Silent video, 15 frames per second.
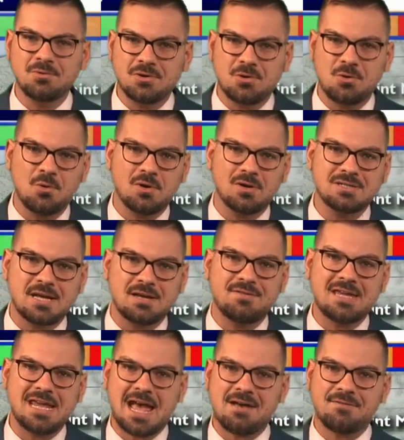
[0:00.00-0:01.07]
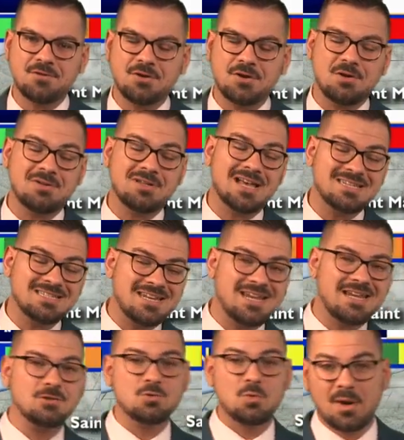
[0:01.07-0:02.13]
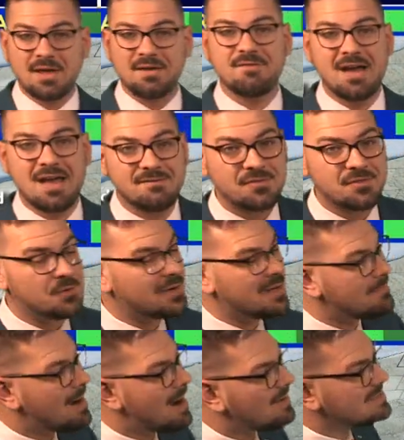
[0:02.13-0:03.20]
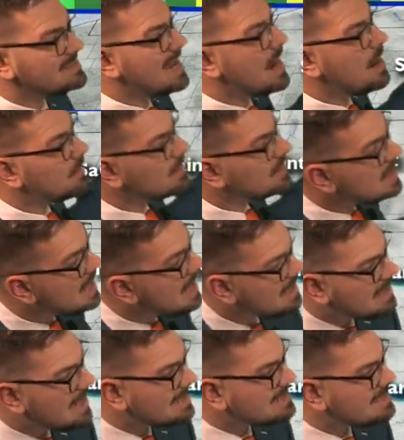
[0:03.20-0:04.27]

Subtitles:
the course of the afternoon, gusting 25, 30 miles an hour. A lot of